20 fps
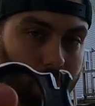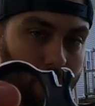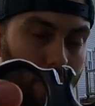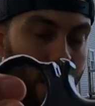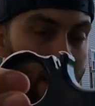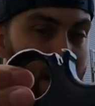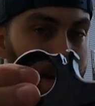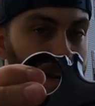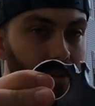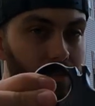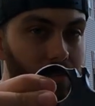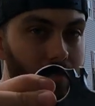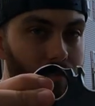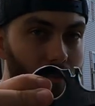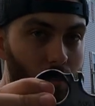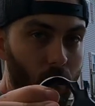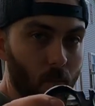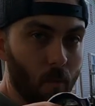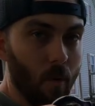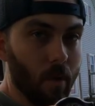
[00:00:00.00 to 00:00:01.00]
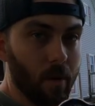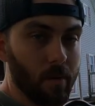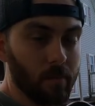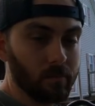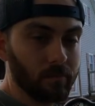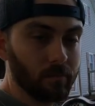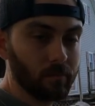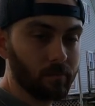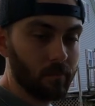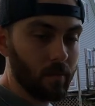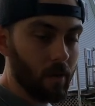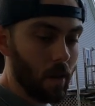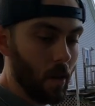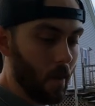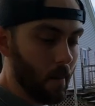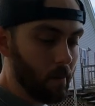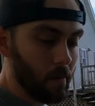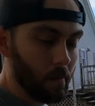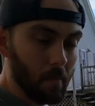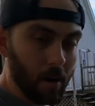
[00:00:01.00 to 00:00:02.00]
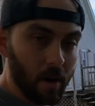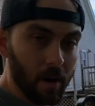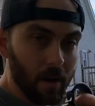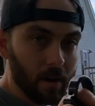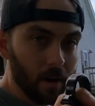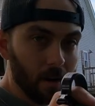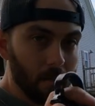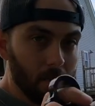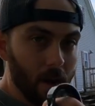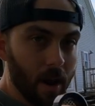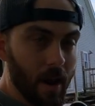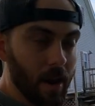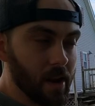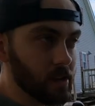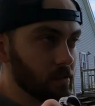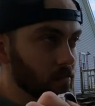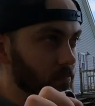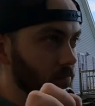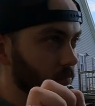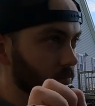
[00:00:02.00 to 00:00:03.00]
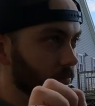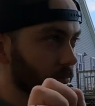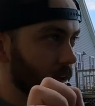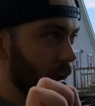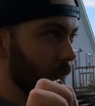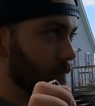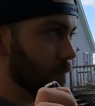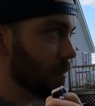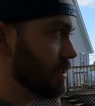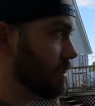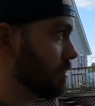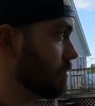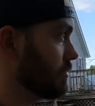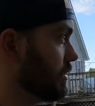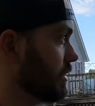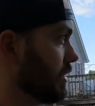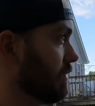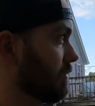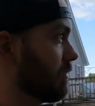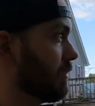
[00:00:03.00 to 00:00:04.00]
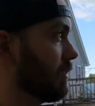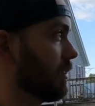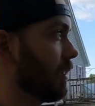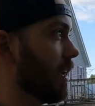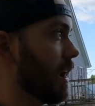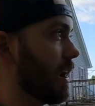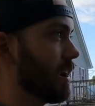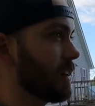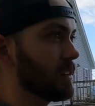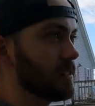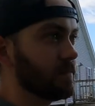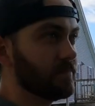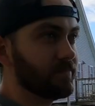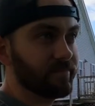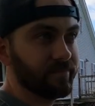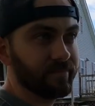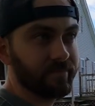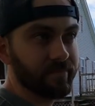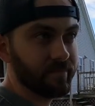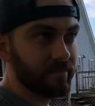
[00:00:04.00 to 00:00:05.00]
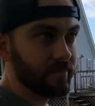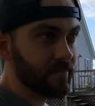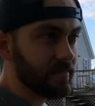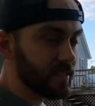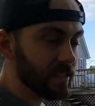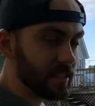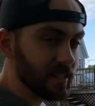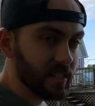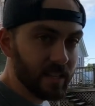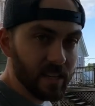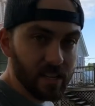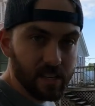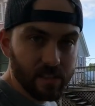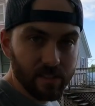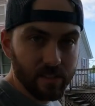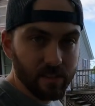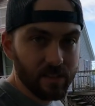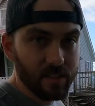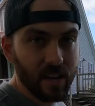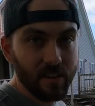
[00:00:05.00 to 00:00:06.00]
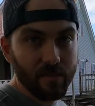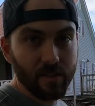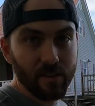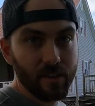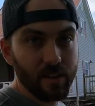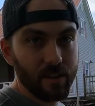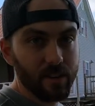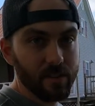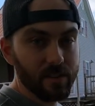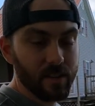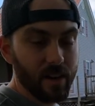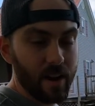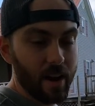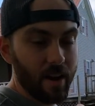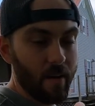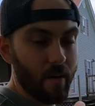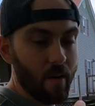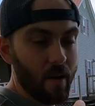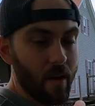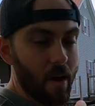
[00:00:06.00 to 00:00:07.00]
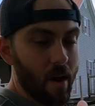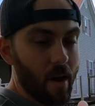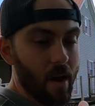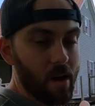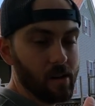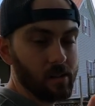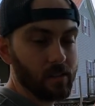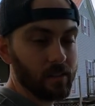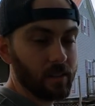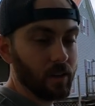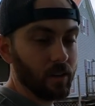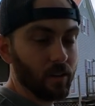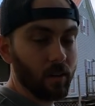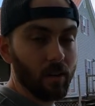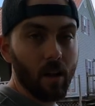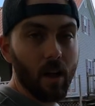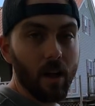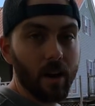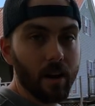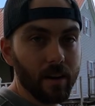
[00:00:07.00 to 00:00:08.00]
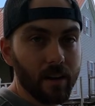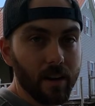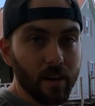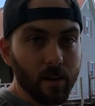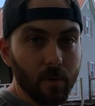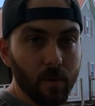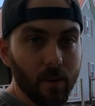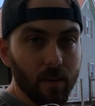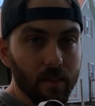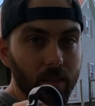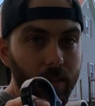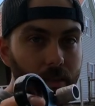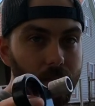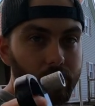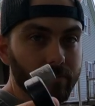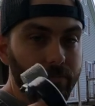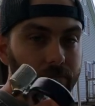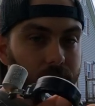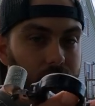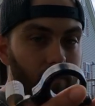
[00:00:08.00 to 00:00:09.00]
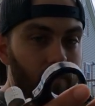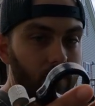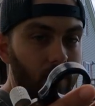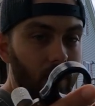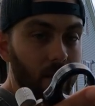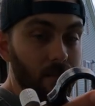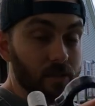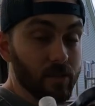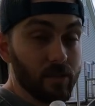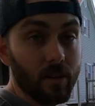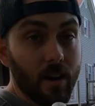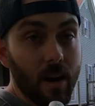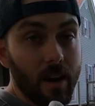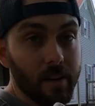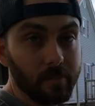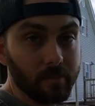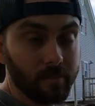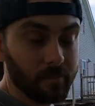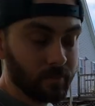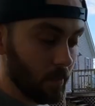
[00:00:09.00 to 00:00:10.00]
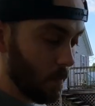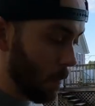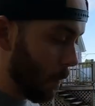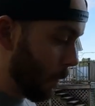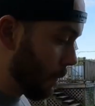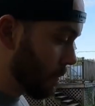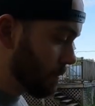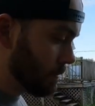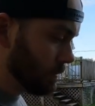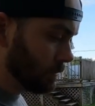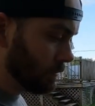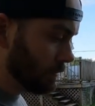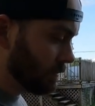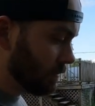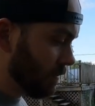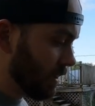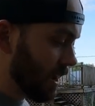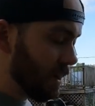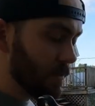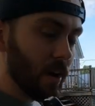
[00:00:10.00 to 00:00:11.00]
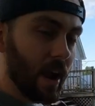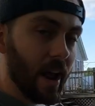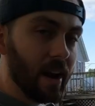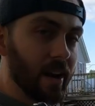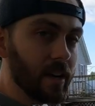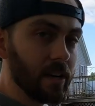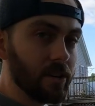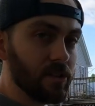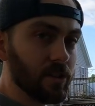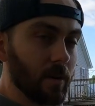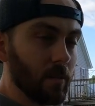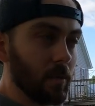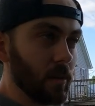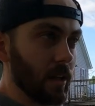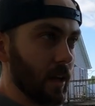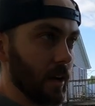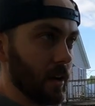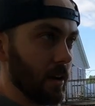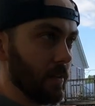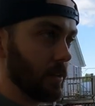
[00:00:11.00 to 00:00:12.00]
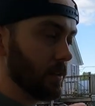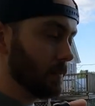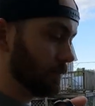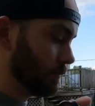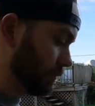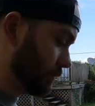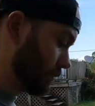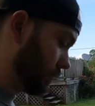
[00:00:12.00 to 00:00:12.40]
Plain 1. American made. I've been using it for like 6 or 7 years now. Killed a lot of deer with it. It's great. Never had any trouble out of it.